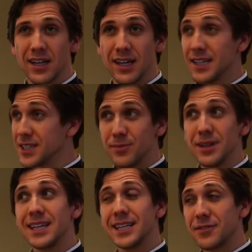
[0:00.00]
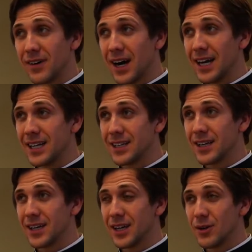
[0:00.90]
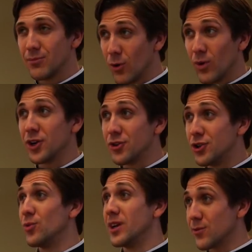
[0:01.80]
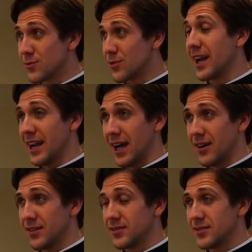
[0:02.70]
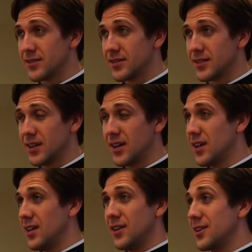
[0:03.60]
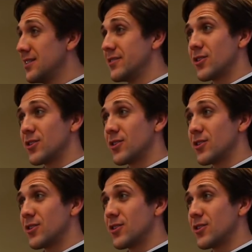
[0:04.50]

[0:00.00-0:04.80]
is completely defined by what you're doing right now. You could have lived a